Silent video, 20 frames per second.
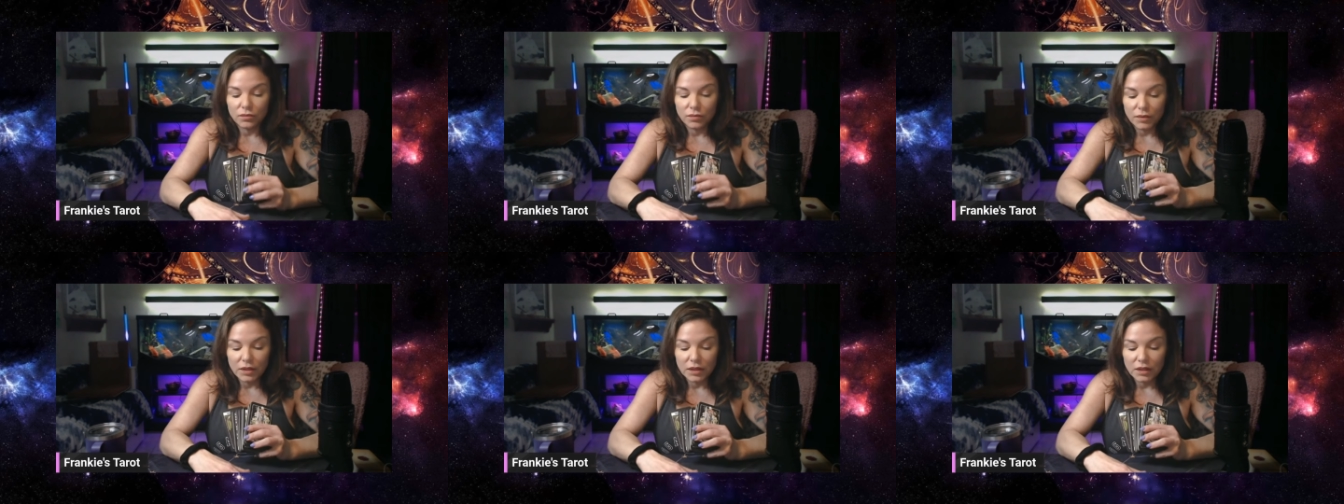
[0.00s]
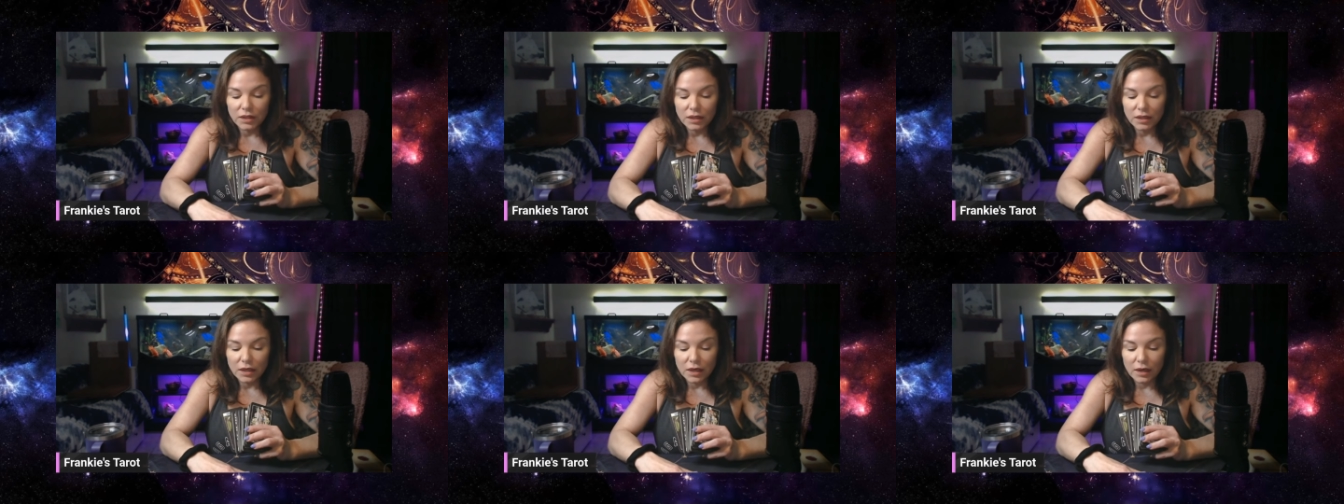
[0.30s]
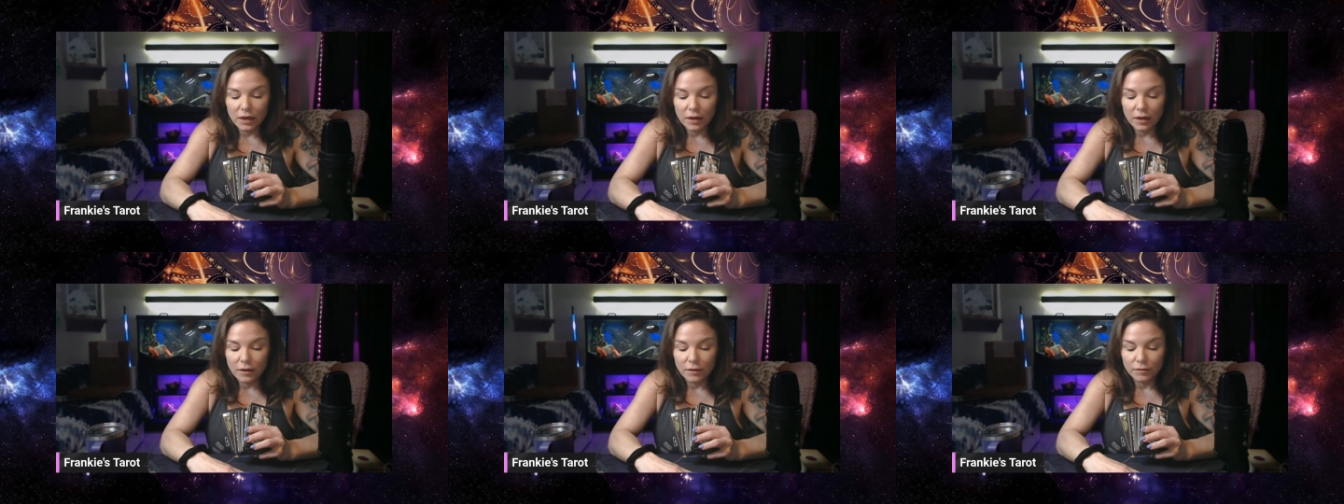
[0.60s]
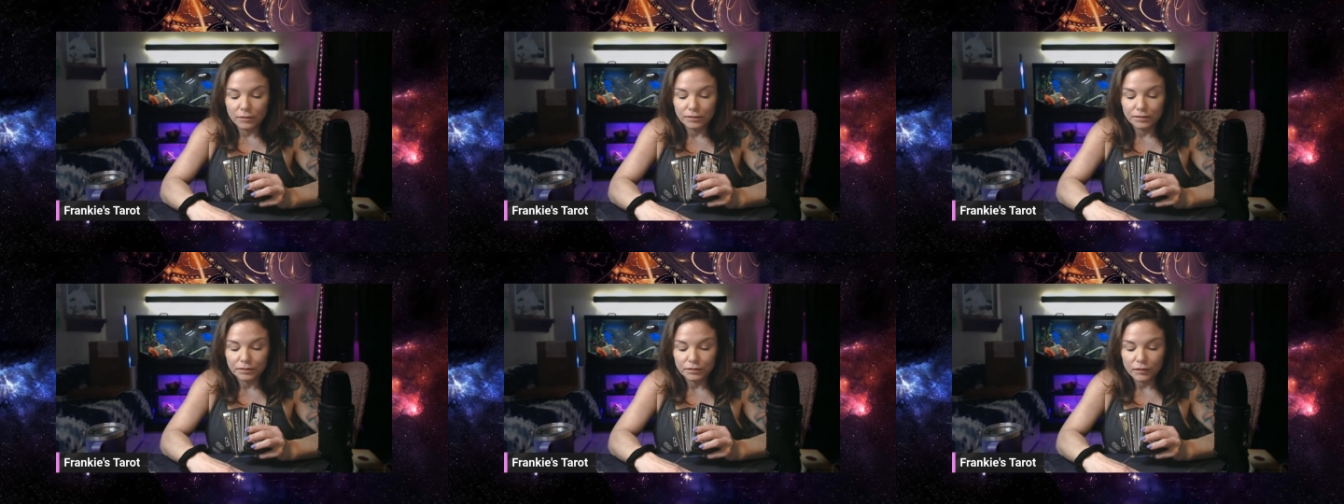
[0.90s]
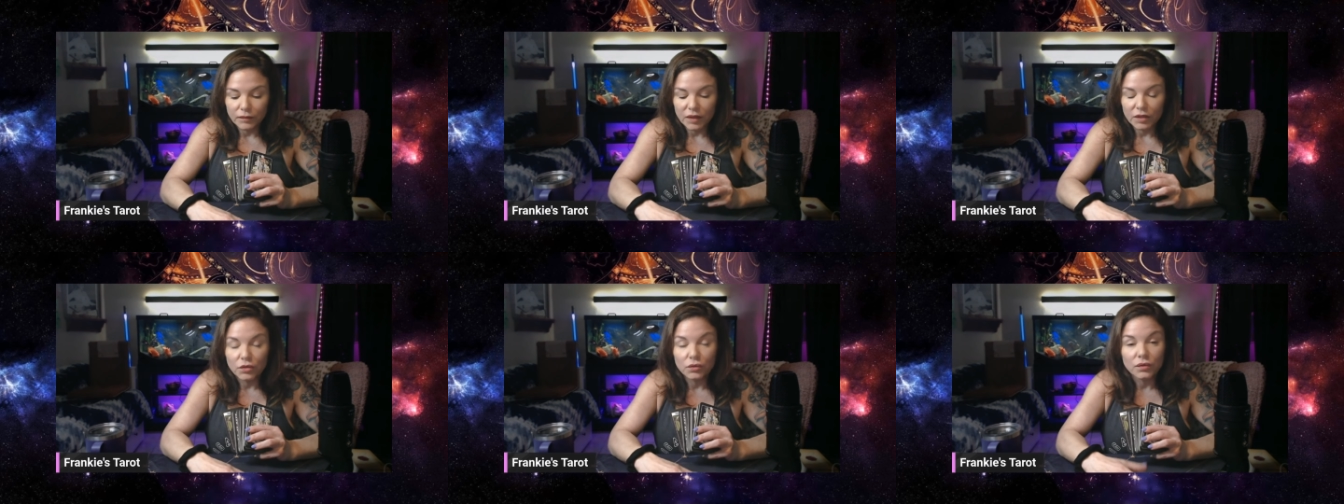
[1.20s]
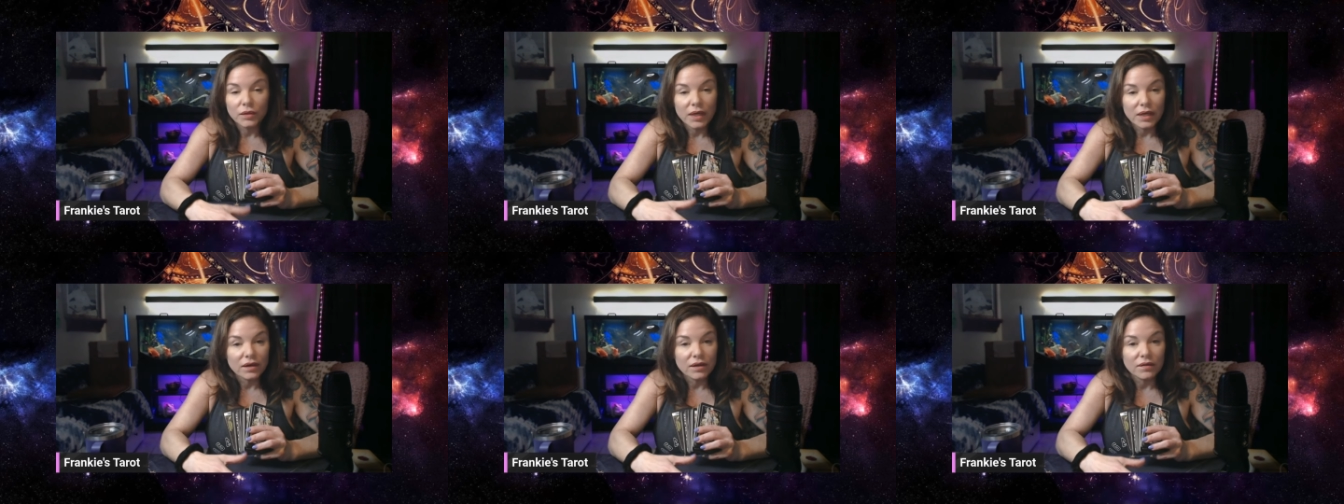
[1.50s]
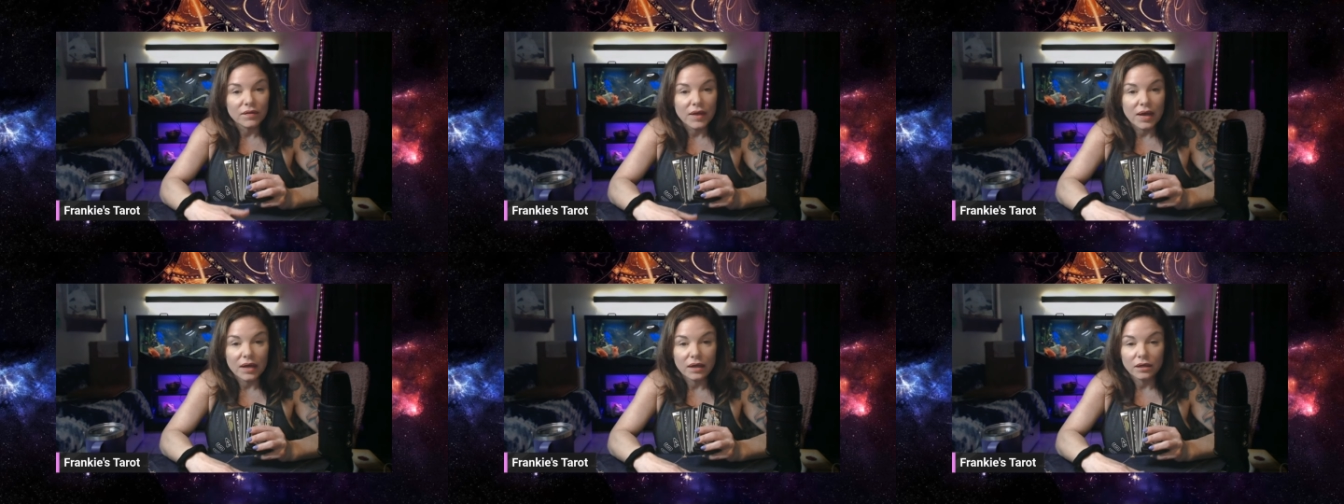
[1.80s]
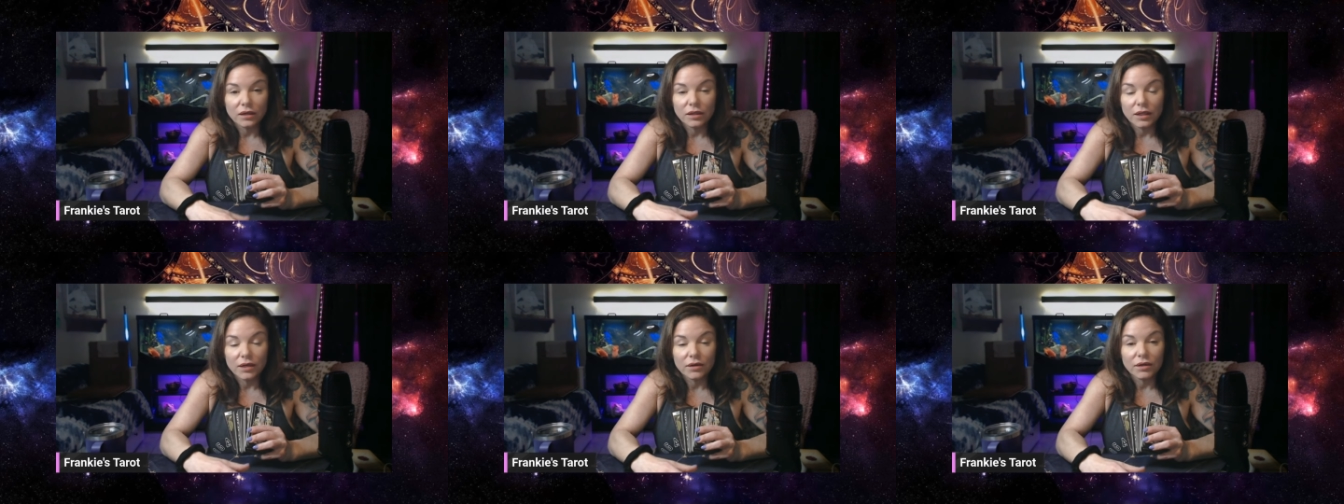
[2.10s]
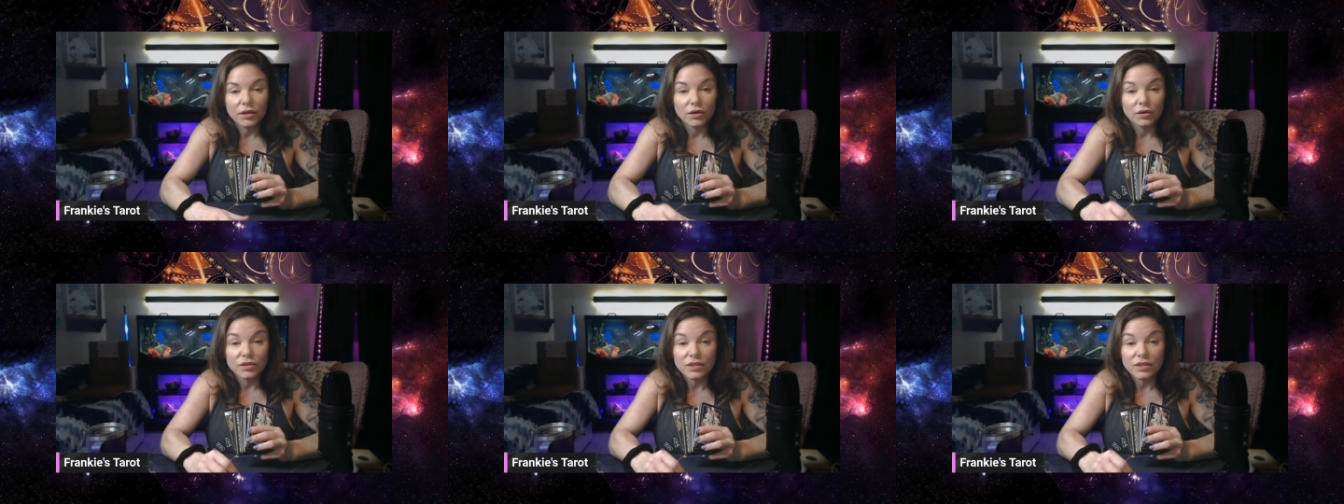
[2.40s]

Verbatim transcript: be you getting that clarity,